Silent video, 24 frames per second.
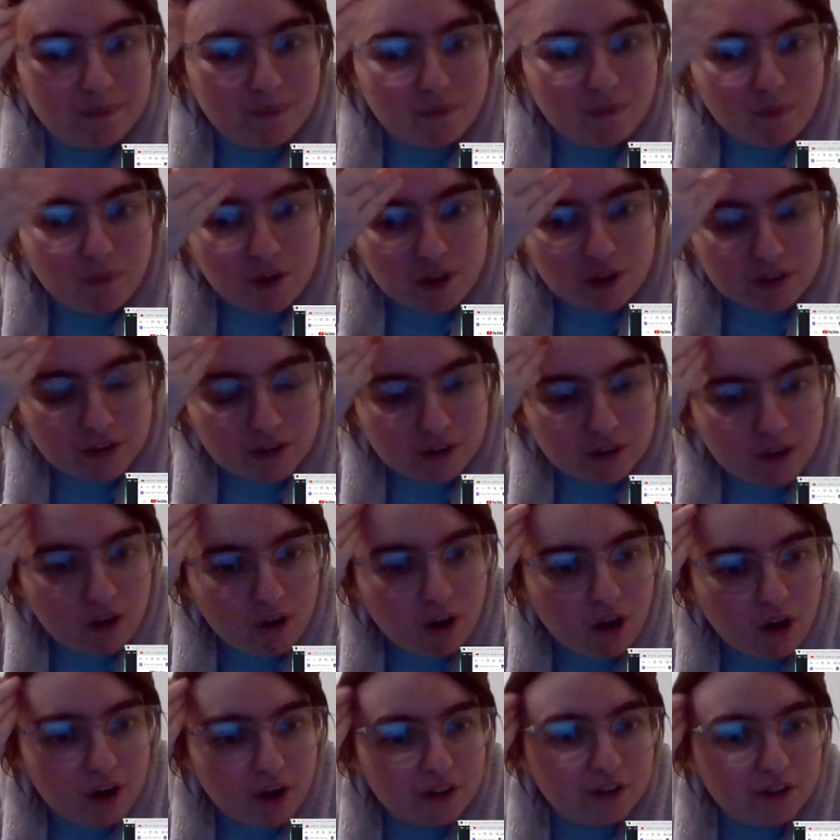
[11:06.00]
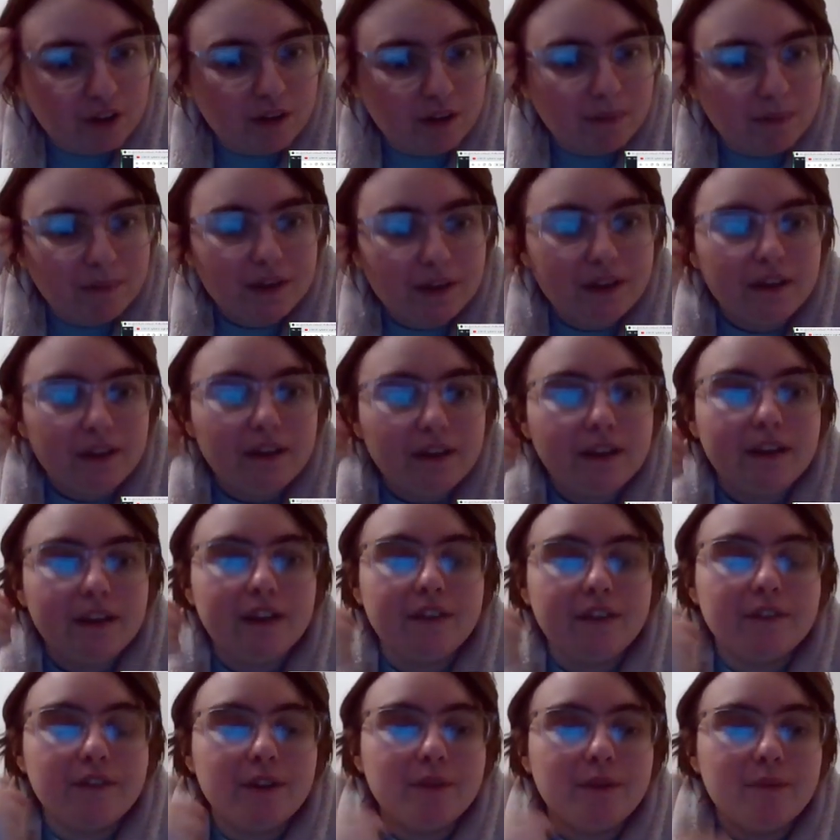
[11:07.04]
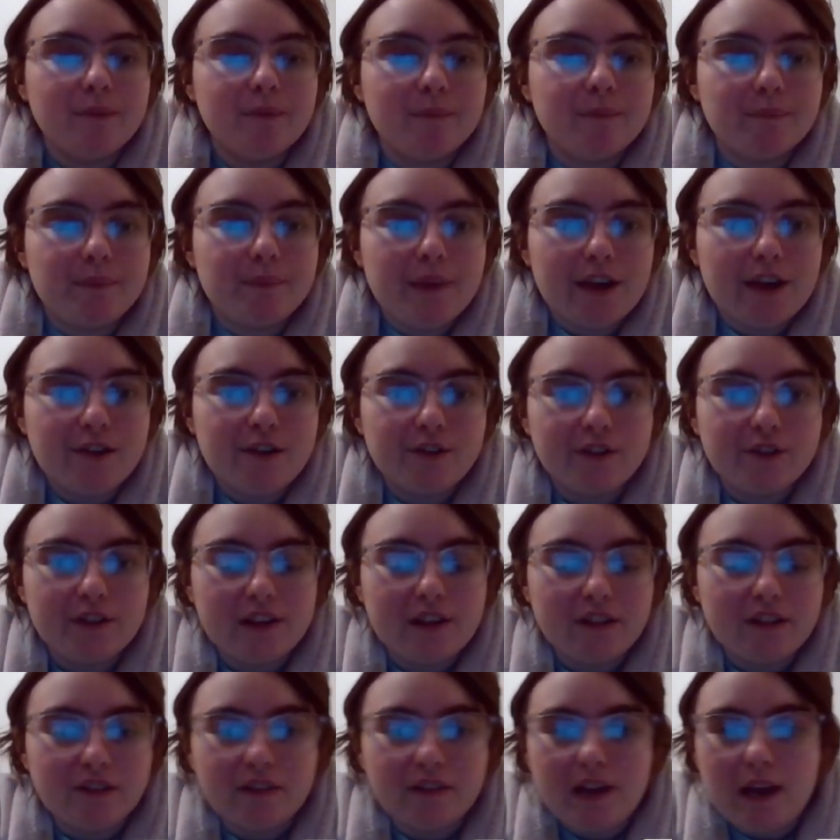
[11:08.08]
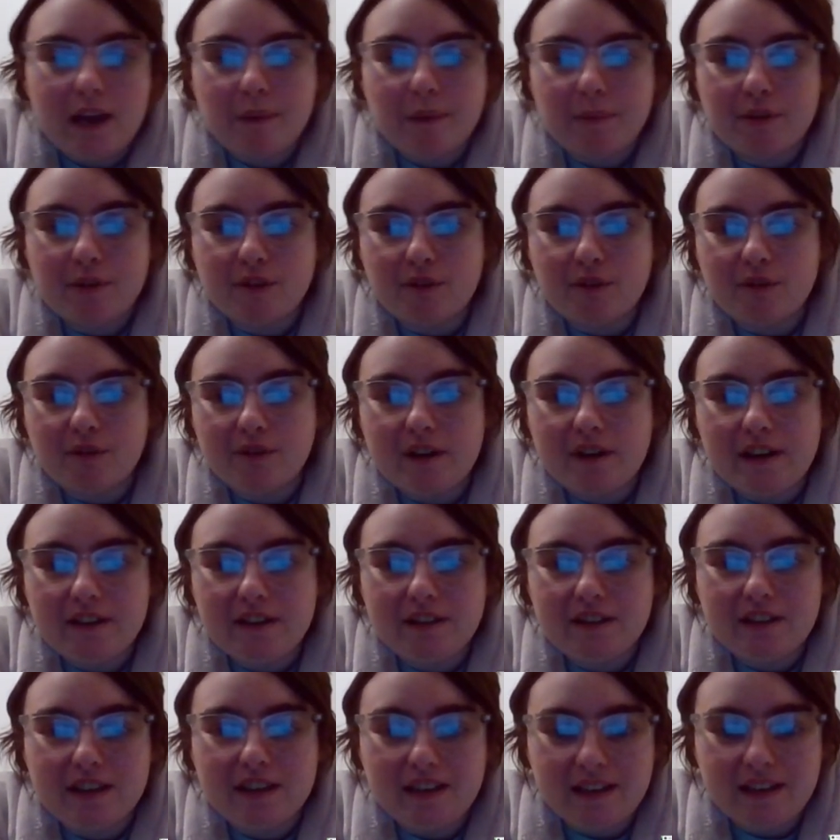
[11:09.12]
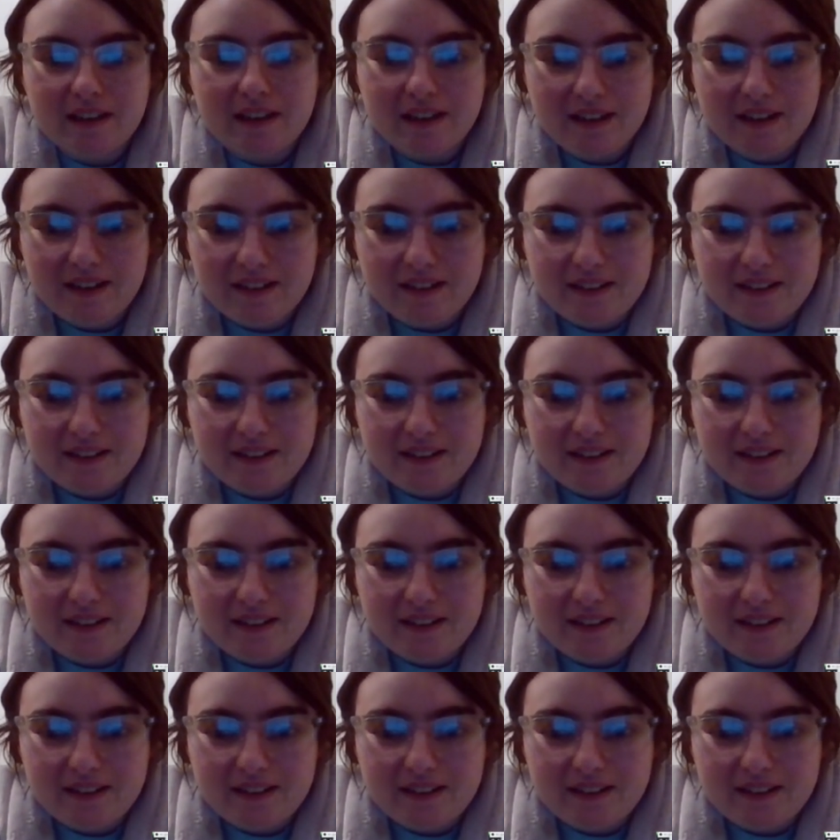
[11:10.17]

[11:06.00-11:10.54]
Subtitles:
was awesome. Even better than episode 19.